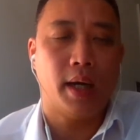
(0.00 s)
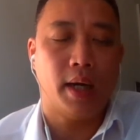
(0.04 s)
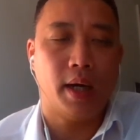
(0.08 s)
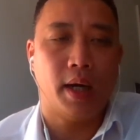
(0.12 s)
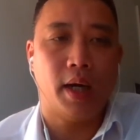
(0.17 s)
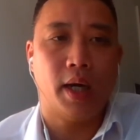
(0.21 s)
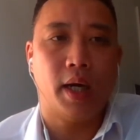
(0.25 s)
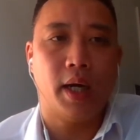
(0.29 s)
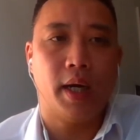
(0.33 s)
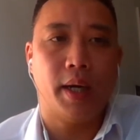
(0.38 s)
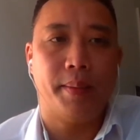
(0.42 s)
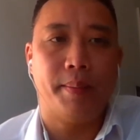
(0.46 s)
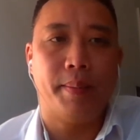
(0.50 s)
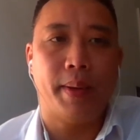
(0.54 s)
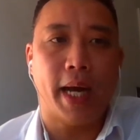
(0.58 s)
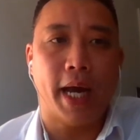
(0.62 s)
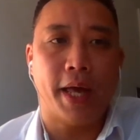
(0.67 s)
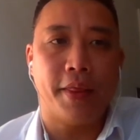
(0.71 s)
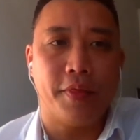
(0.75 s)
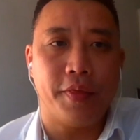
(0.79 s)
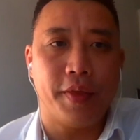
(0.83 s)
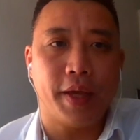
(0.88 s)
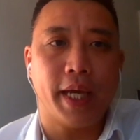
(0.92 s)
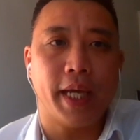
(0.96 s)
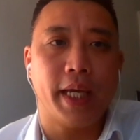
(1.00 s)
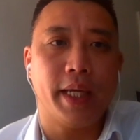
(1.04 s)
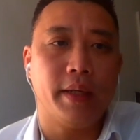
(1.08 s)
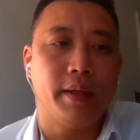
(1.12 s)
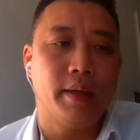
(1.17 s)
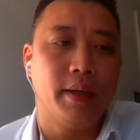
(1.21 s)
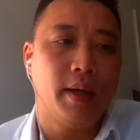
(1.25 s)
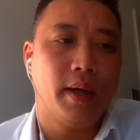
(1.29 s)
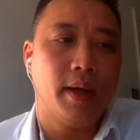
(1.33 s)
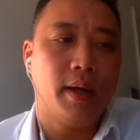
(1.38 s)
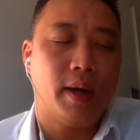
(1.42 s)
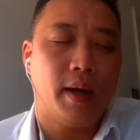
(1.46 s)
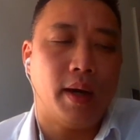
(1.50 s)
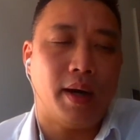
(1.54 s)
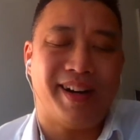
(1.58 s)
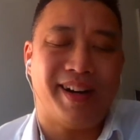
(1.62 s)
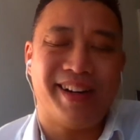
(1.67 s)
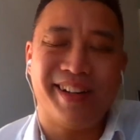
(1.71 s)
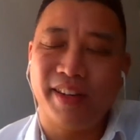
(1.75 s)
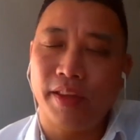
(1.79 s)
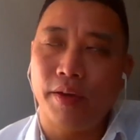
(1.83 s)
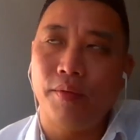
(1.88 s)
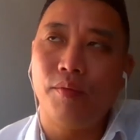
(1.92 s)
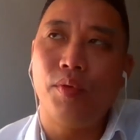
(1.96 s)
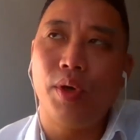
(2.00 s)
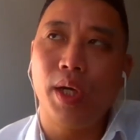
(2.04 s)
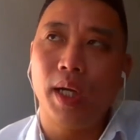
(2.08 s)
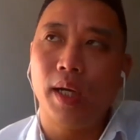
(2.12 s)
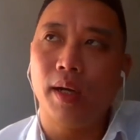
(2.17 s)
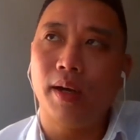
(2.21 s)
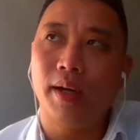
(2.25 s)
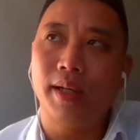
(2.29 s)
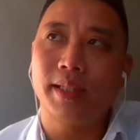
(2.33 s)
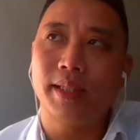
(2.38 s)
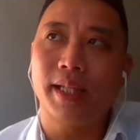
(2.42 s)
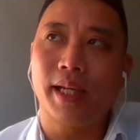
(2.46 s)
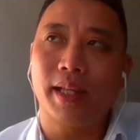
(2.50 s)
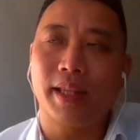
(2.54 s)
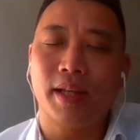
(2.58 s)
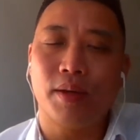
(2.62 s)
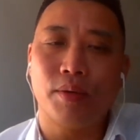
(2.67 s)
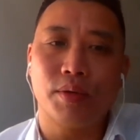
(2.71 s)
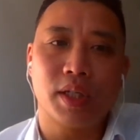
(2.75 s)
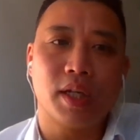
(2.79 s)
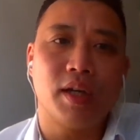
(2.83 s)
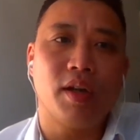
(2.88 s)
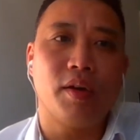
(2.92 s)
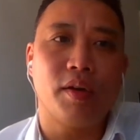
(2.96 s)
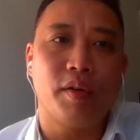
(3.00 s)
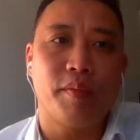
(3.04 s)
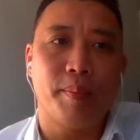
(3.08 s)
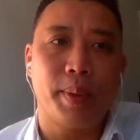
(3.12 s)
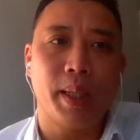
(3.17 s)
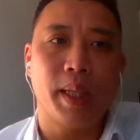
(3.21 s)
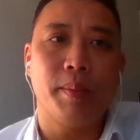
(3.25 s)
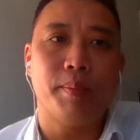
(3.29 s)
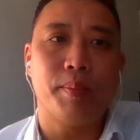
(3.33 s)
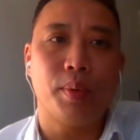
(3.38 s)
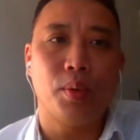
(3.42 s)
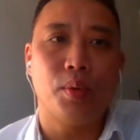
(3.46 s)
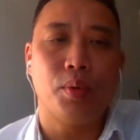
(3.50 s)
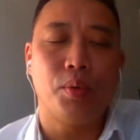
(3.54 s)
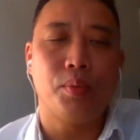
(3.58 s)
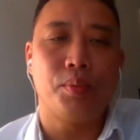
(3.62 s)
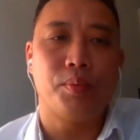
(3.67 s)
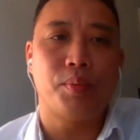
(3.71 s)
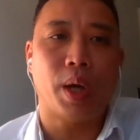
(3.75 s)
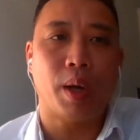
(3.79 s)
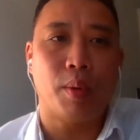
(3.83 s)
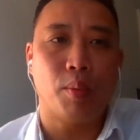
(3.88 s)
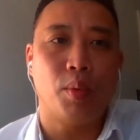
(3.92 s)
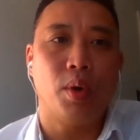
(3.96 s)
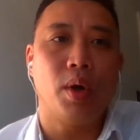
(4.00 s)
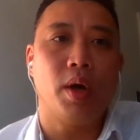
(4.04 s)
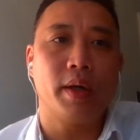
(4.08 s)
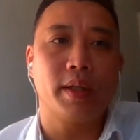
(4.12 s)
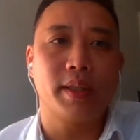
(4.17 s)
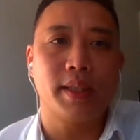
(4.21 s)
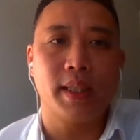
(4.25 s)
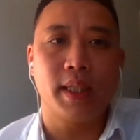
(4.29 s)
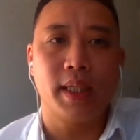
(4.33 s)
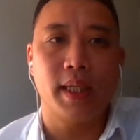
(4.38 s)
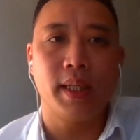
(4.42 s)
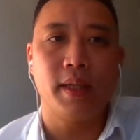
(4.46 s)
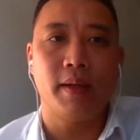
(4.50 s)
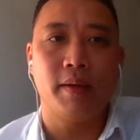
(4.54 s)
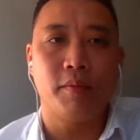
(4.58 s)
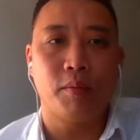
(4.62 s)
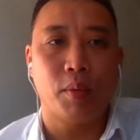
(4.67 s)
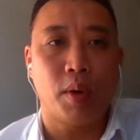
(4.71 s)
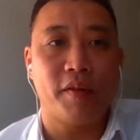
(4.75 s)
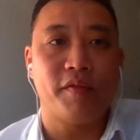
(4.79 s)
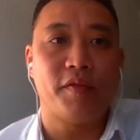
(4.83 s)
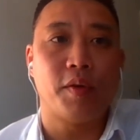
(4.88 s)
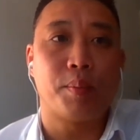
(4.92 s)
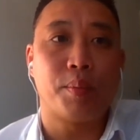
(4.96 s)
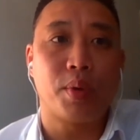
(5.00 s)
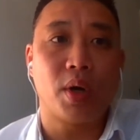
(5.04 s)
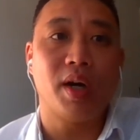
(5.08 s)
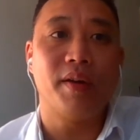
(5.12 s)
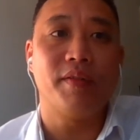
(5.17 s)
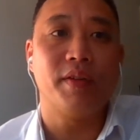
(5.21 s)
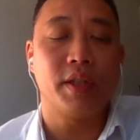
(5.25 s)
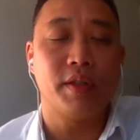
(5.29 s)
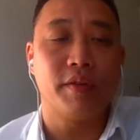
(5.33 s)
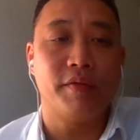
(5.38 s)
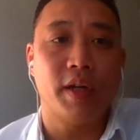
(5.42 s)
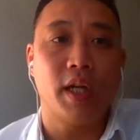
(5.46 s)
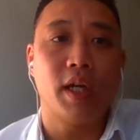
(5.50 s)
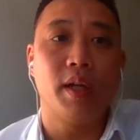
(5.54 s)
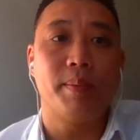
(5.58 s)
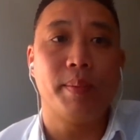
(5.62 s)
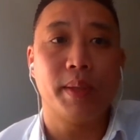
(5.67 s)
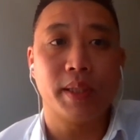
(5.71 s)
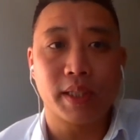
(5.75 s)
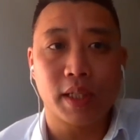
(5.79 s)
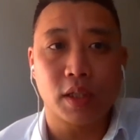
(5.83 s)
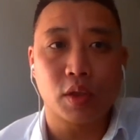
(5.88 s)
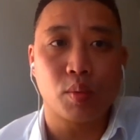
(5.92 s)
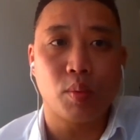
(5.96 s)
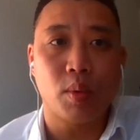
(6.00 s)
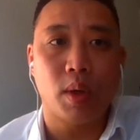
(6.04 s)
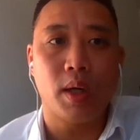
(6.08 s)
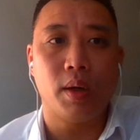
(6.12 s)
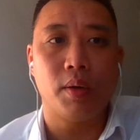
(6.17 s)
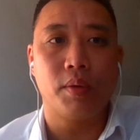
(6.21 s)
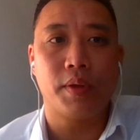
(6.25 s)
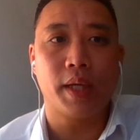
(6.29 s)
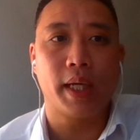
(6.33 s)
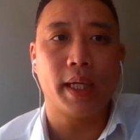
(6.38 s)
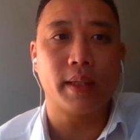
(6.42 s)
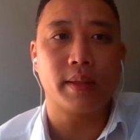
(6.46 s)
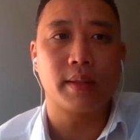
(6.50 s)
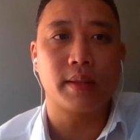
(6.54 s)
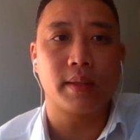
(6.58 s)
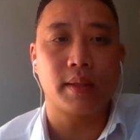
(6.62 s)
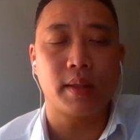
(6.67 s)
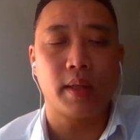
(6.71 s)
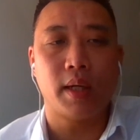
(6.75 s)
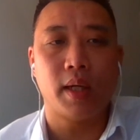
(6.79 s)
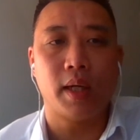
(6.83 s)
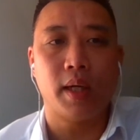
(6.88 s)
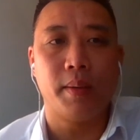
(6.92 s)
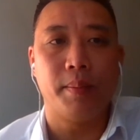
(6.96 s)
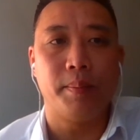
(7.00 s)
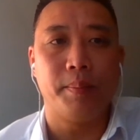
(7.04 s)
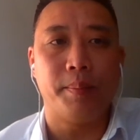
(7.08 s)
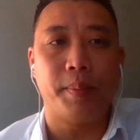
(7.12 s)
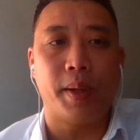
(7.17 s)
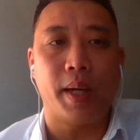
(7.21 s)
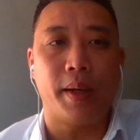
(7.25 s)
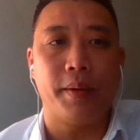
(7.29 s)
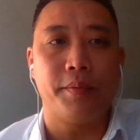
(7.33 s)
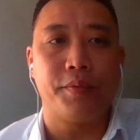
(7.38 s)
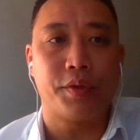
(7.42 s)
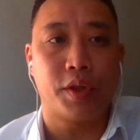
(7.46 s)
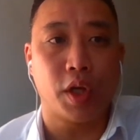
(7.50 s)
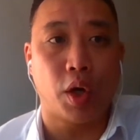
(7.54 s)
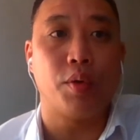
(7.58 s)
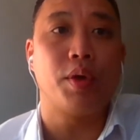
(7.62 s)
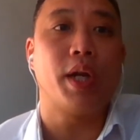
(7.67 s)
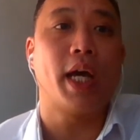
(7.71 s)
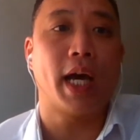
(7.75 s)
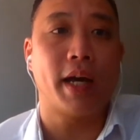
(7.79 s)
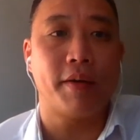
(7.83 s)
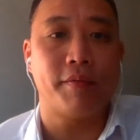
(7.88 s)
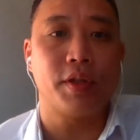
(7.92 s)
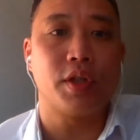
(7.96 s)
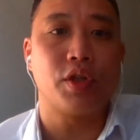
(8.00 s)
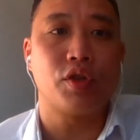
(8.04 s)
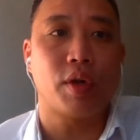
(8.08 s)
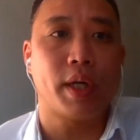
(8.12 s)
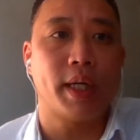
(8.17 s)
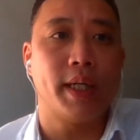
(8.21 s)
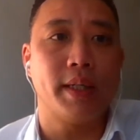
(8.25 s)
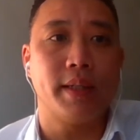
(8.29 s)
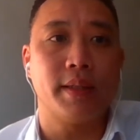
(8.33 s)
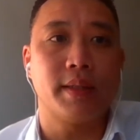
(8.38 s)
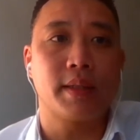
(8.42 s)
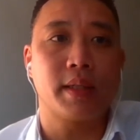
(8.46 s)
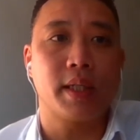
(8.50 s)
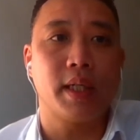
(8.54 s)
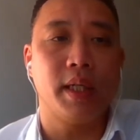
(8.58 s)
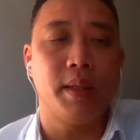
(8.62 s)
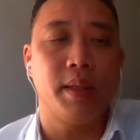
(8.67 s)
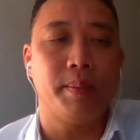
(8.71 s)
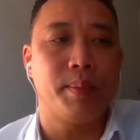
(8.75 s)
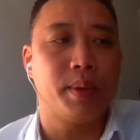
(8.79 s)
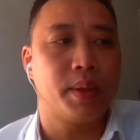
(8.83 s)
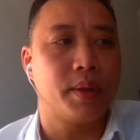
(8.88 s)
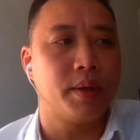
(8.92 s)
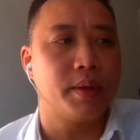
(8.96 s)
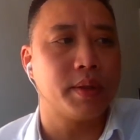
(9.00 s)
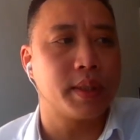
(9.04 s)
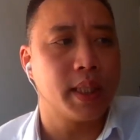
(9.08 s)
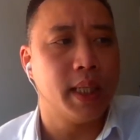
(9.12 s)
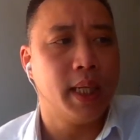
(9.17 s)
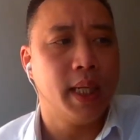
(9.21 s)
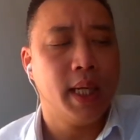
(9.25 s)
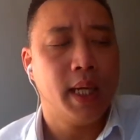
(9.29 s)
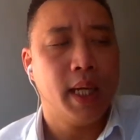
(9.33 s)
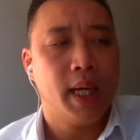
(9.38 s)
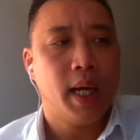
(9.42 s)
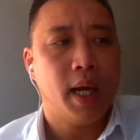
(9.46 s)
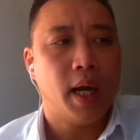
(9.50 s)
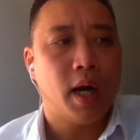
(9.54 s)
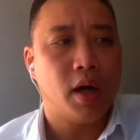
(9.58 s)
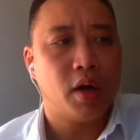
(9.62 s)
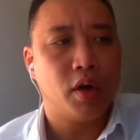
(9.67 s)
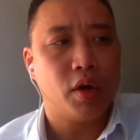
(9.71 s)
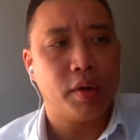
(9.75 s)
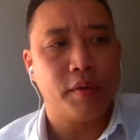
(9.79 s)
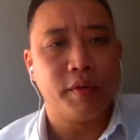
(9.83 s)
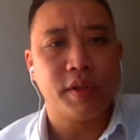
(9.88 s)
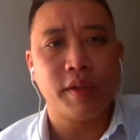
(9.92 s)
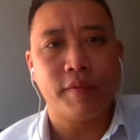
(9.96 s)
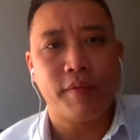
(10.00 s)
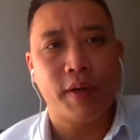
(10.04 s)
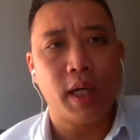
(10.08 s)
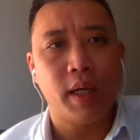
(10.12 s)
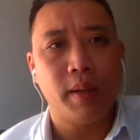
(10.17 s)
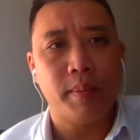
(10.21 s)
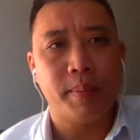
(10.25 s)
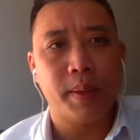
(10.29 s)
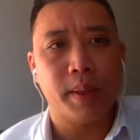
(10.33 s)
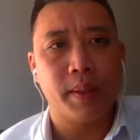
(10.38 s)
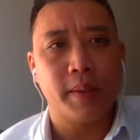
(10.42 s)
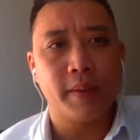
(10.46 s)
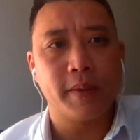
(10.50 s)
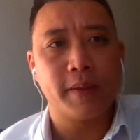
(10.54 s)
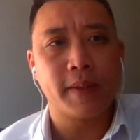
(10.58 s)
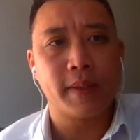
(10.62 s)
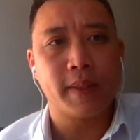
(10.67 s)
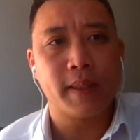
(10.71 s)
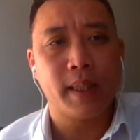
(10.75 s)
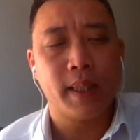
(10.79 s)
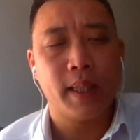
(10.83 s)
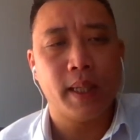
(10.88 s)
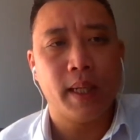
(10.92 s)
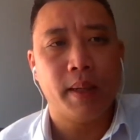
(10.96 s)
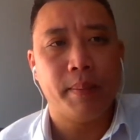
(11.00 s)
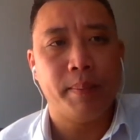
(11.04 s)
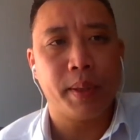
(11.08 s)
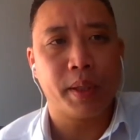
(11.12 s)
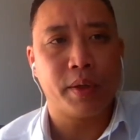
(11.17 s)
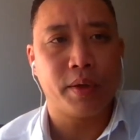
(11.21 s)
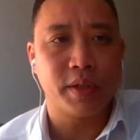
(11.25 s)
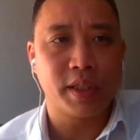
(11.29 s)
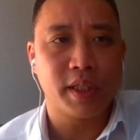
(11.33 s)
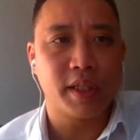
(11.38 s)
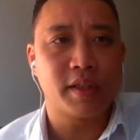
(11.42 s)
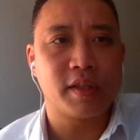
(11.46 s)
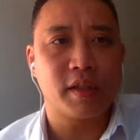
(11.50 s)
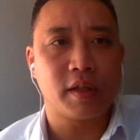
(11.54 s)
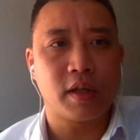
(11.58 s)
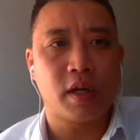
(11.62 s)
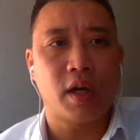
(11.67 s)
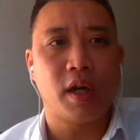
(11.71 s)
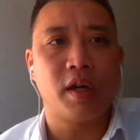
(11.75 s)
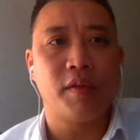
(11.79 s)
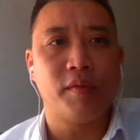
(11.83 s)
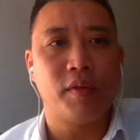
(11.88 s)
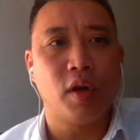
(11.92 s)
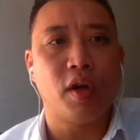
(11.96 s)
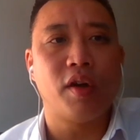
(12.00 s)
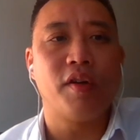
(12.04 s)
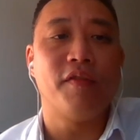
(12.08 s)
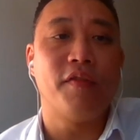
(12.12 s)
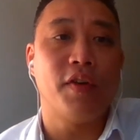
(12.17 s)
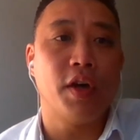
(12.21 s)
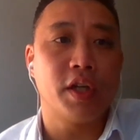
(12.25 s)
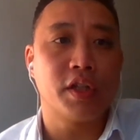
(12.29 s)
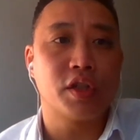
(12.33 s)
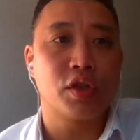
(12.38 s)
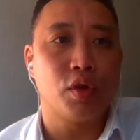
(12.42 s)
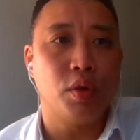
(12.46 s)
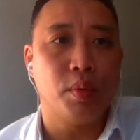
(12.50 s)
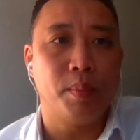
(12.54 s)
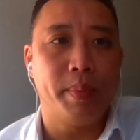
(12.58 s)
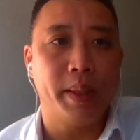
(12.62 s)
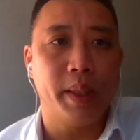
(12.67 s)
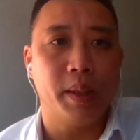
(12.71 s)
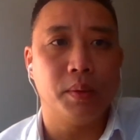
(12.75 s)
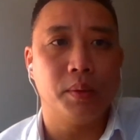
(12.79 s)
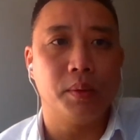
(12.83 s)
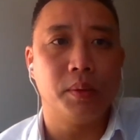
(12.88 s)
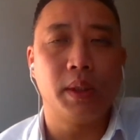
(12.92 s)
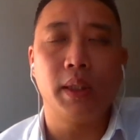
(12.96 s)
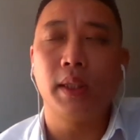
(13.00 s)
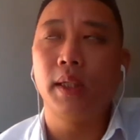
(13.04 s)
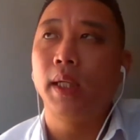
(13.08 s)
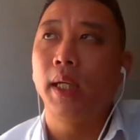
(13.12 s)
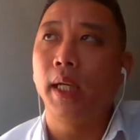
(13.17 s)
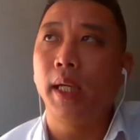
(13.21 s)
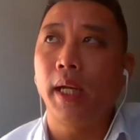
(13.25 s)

um, and then I then realized that there was a lot of people that worked in work for private developers as well that um, don't have a training scheme because a lot of developers, because it's kind of a lot of vertical build,